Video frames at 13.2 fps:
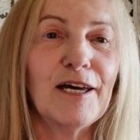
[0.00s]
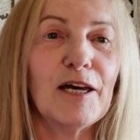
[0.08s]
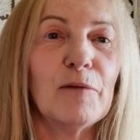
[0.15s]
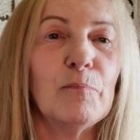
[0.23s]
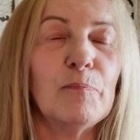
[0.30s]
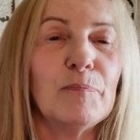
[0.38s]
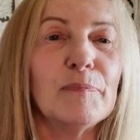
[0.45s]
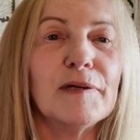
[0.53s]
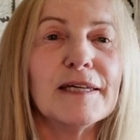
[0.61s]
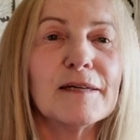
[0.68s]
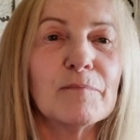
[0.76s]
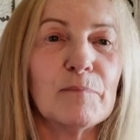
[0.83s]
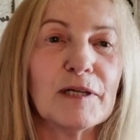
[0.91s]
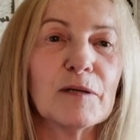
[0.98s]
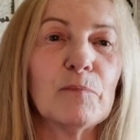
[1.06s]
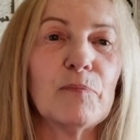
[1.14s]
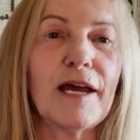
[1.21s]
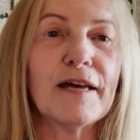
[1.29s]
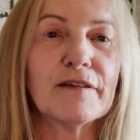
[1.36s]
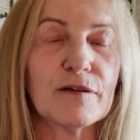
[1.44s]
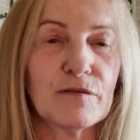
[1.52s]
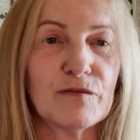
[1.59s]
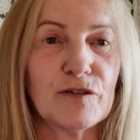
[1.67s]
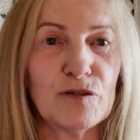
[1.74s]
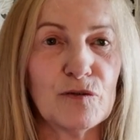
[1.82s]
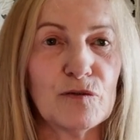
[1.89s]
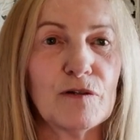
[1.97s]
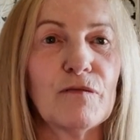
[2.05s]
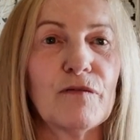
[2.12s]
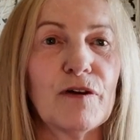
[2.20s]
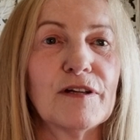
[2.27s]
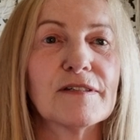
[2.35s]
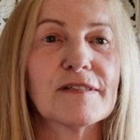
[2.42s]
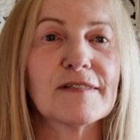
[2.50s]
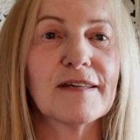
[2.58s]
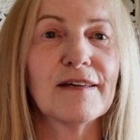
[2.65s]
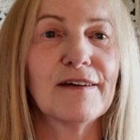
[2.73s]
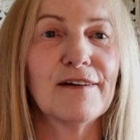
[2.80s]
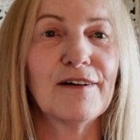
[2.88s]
A big, big breath of the universe.